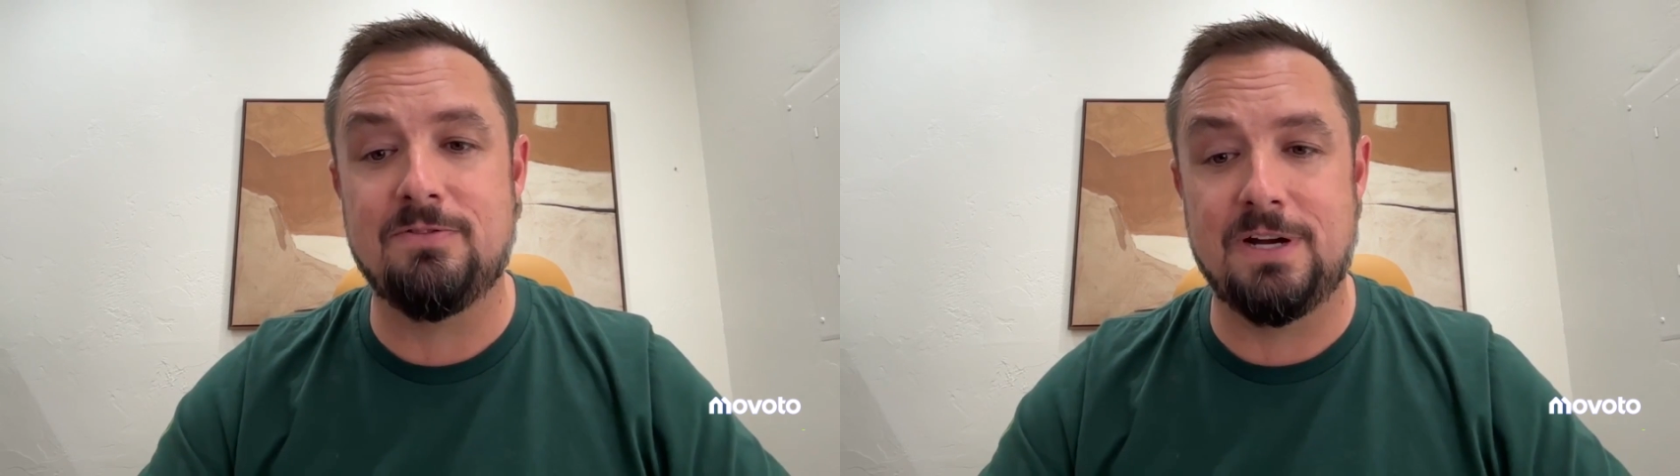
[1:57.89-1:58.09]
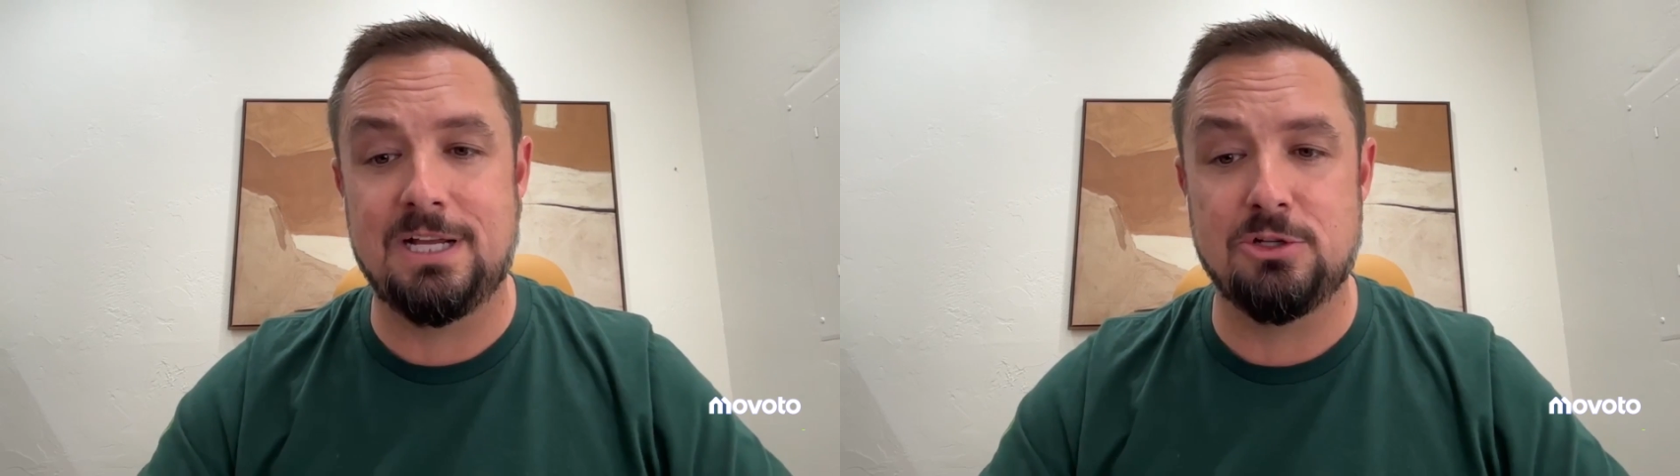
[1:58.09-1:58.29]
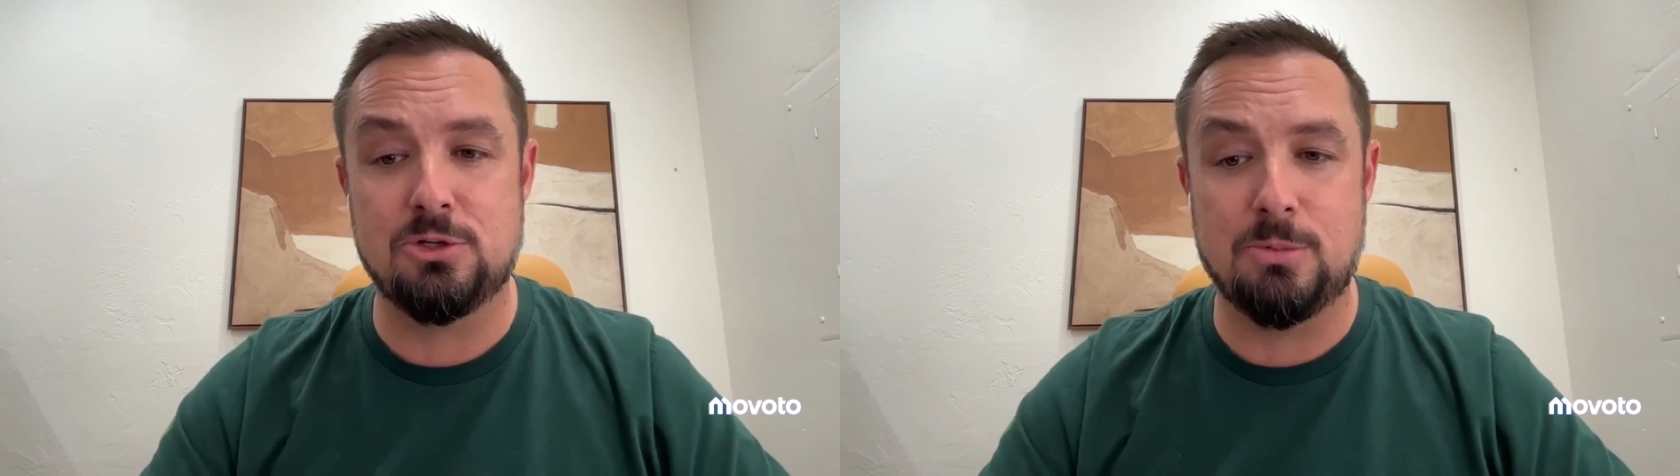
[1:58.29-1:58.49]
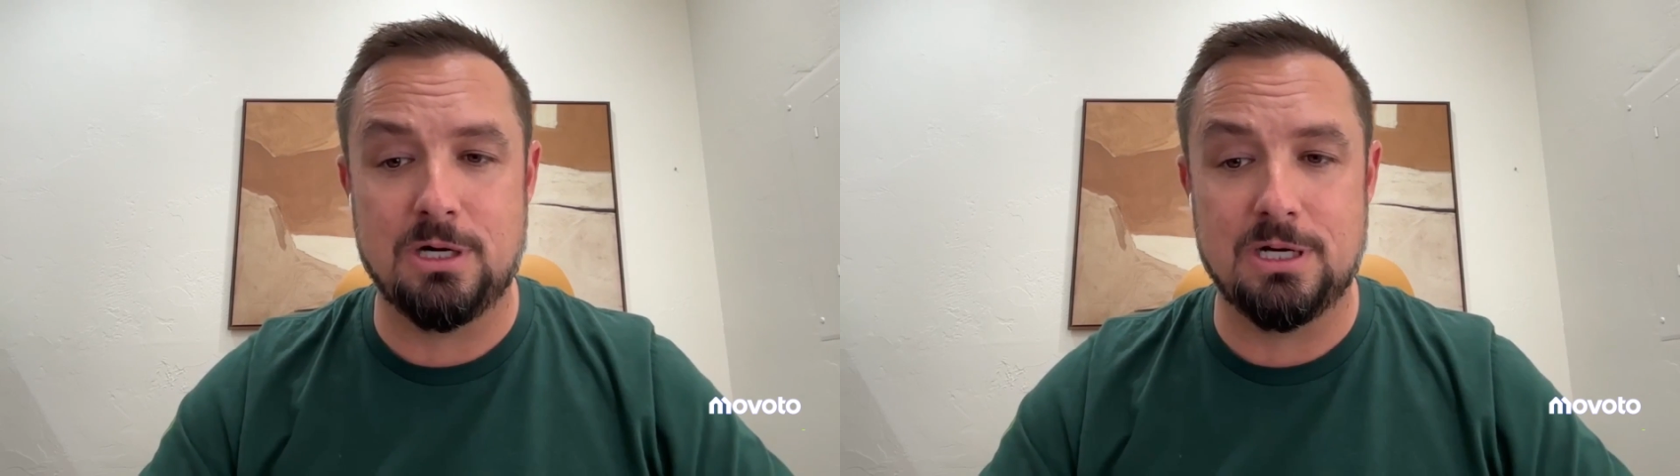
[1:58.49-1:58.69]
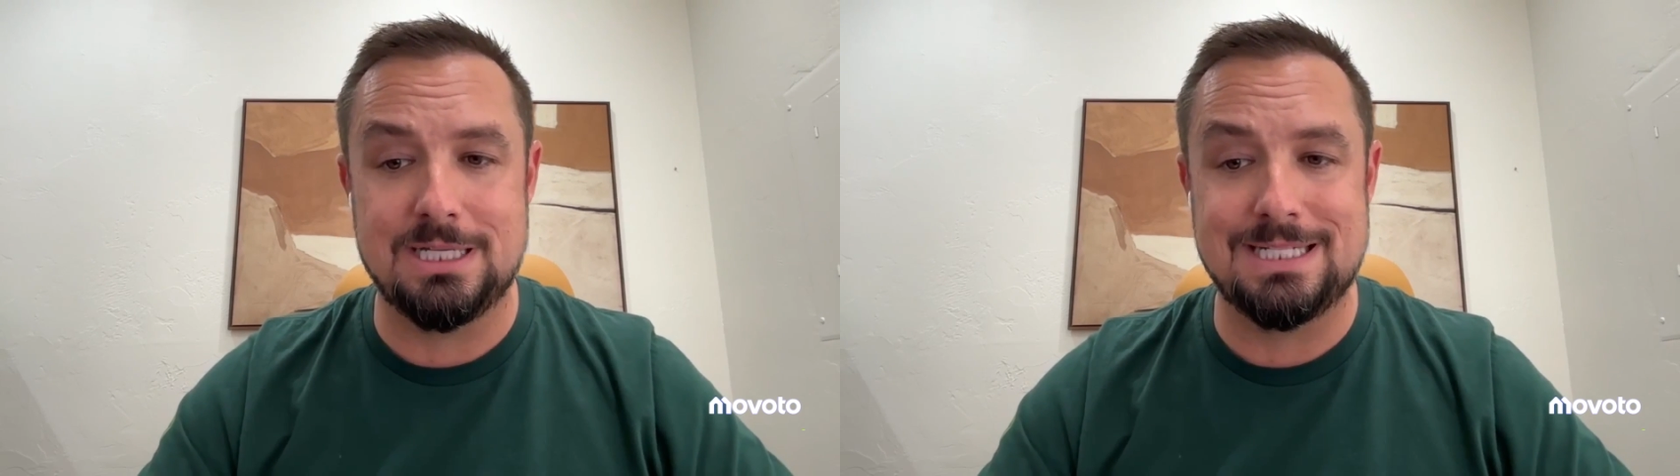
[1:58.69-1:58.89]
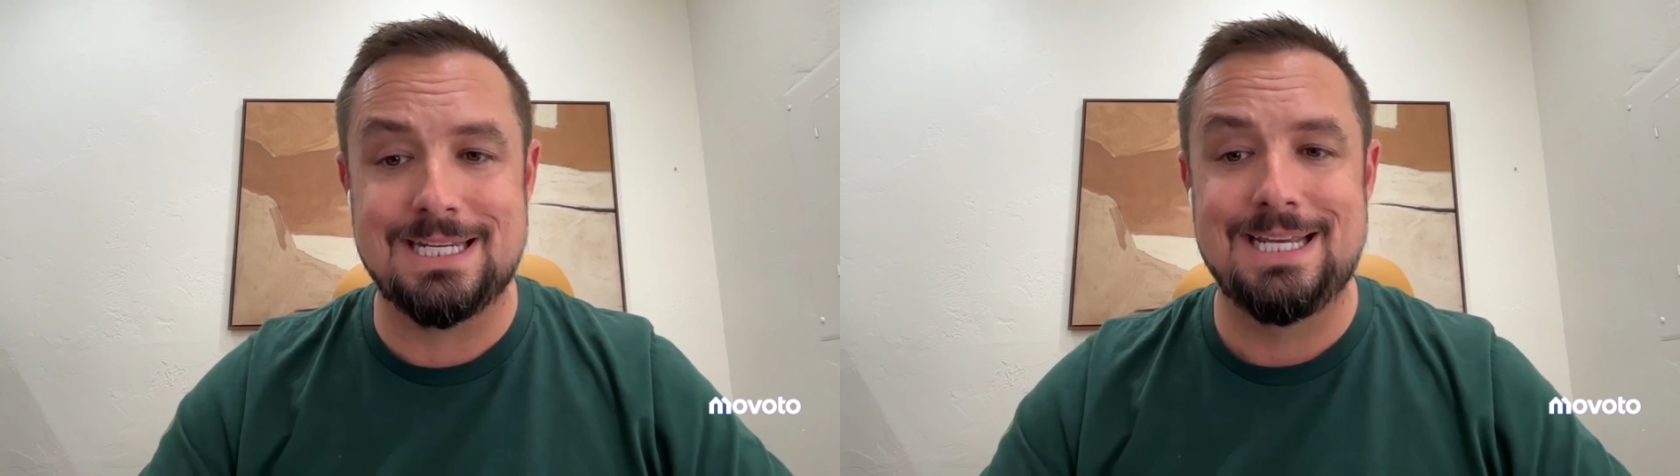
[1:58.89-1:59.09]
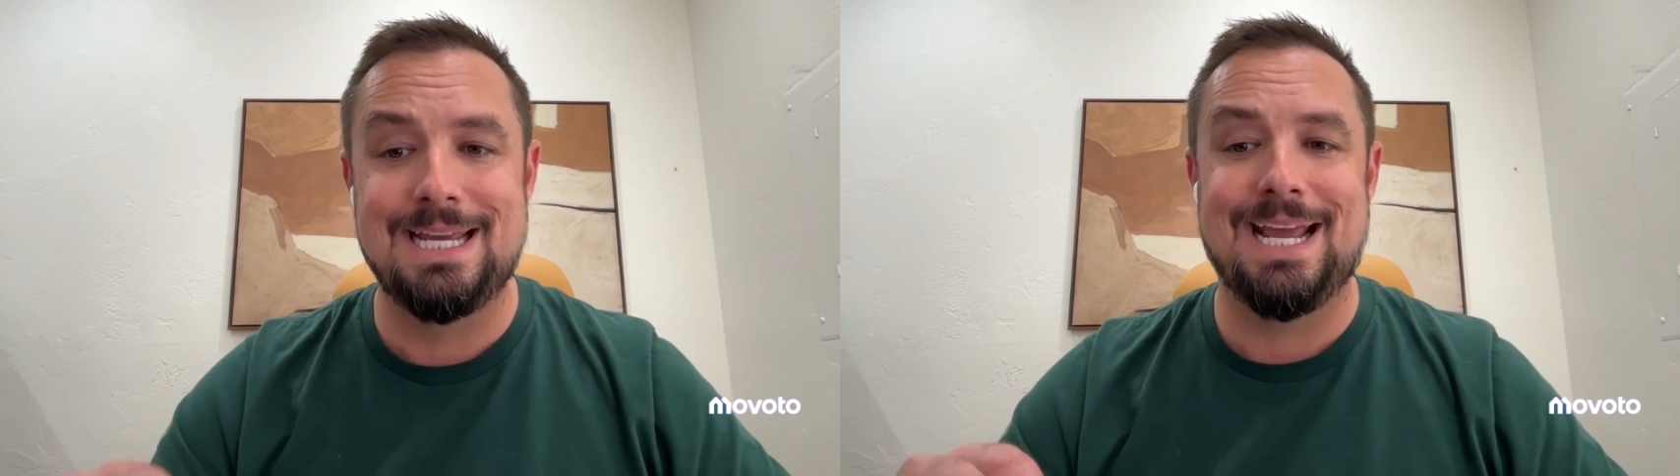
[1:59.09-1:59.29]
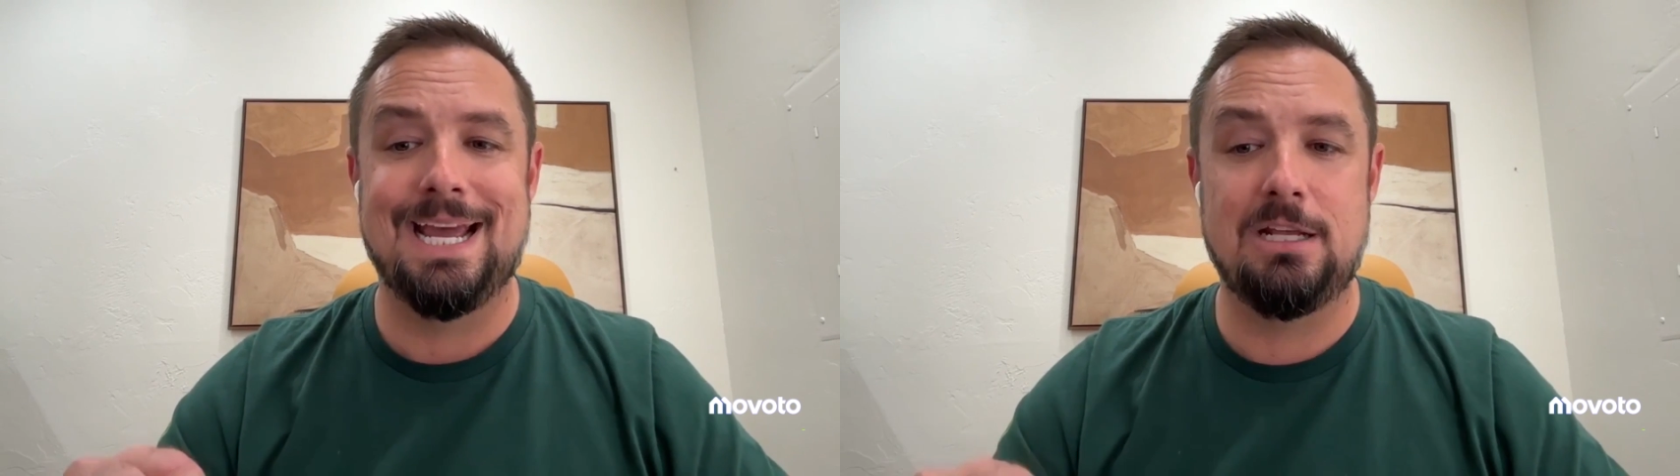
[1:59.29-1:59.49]
financial markets.
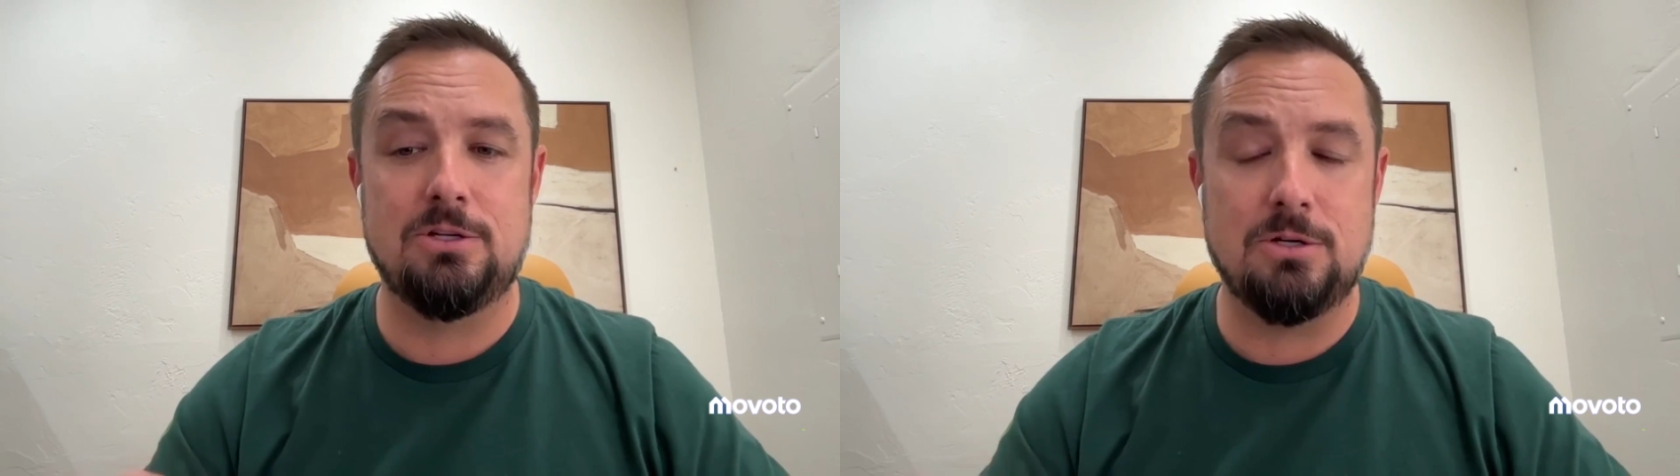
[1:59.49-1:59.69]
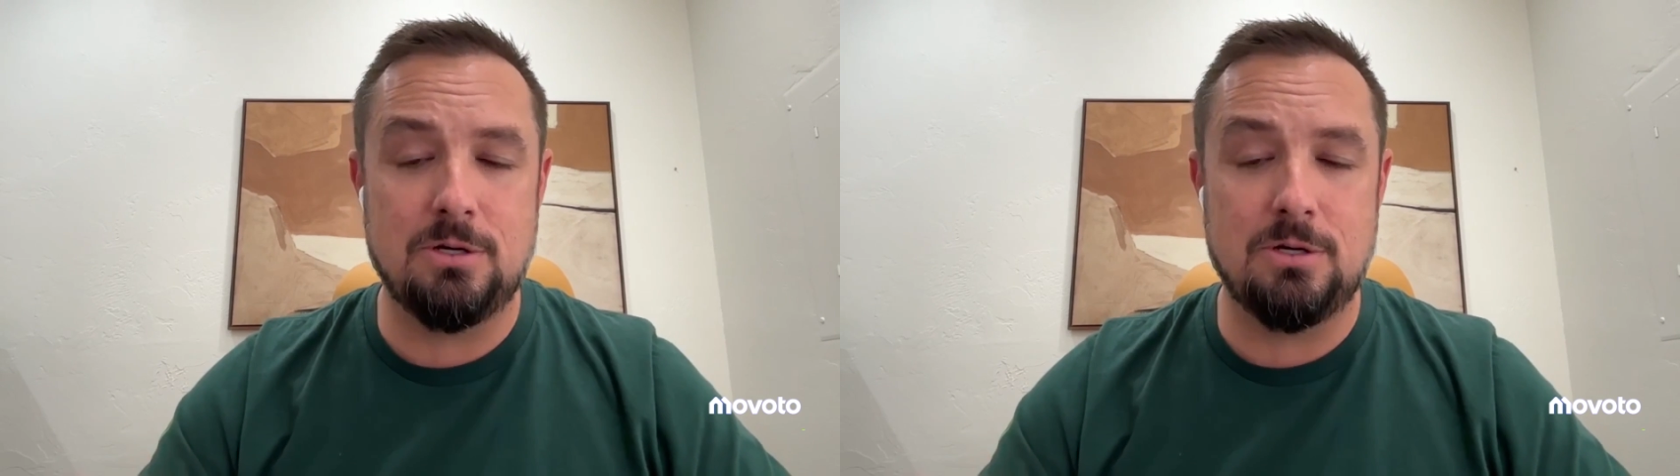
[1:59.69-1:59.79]
And in